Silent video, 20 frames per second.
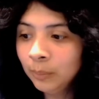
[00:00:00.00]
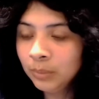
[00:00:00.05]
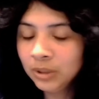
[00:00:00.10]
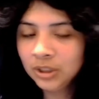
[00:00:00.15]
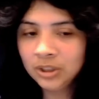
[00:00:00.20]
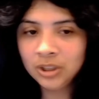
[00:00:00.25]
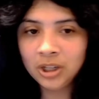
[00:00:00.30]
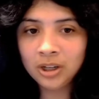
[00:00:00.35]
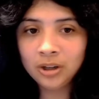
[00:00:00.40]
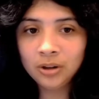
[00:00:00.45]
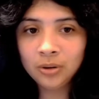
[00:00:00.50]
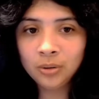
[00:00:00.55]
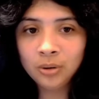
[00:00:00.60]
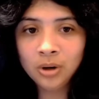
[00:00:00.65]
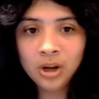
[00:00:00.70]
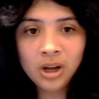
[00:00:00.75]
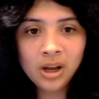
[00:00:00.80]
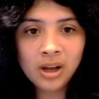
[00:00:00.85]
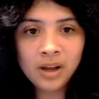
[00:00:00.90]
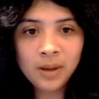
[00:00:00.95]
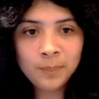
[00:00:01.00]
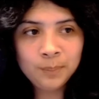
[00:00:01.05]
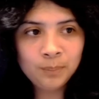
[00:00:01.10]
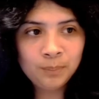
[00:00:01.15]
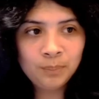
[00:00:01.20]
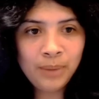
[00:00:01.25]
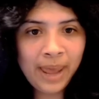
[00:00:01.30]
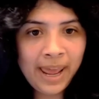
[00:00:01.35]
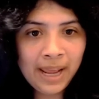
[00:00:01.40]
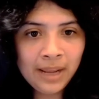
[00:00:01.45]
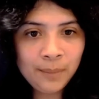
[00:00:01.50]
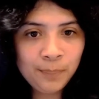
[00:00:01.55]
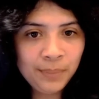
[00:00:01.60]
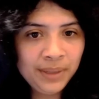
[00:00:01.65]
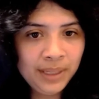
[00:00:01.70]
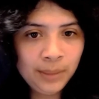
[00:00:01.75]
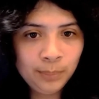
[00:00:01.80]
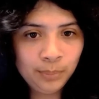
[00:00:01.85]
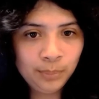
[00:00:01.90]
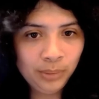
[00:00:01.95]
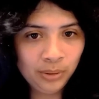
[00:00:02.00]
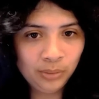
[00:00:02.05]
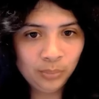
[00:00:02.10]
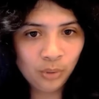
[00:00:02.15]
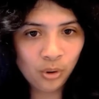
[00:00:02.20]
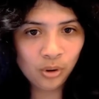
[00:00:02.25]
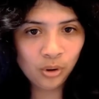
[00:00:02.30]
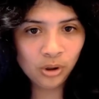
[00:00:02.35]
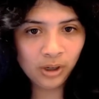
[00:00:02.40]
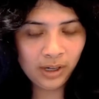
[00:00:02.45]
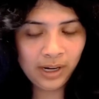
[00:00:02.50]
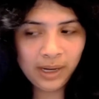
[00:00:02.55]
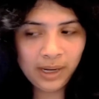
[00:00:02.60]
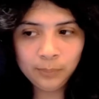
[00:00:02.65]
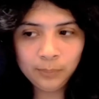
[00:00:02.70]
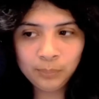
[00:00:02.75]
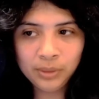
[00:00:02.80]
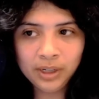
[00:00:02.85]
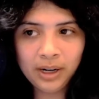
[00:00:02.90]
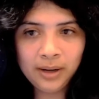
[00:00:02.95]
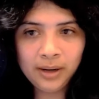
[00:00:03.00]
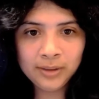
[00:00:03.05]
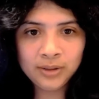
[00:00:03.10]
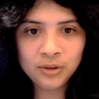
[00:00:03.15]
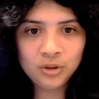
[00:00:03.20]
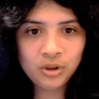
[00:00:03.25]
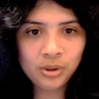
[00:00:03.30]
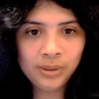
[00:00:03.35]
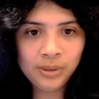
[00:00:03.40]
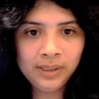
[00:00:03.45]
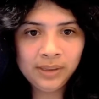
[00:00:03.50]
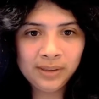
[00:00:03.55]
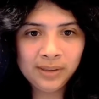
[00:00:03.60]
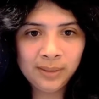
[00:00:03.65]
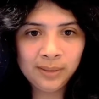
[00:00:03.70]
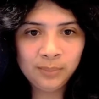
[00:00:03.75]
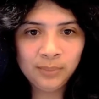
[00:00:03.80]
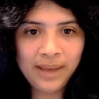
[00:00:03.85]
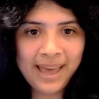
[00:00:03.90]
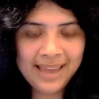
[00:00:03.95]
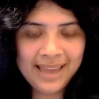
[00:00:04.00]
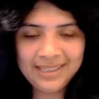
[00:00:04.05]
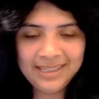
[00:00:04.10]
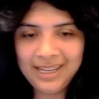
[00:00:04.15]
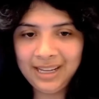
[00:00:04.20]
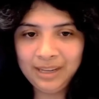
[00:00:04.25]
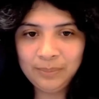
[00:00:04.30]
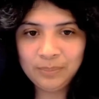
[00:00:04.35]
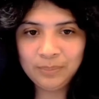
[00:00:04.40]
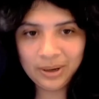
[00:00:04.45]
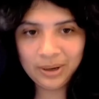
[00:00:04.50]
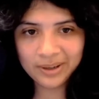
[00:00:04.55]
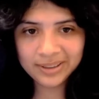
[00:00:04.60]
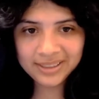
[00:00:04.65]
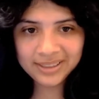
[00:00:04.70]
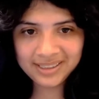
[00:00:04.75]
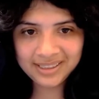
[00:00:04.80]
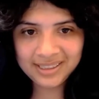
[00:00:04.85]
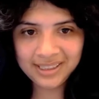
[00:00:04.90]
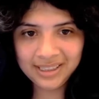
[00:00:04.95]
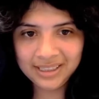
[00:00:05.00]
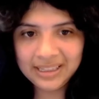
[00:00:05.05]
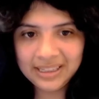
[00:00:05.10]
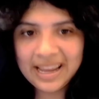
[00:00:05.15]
So pay people more, but also treat them as a person,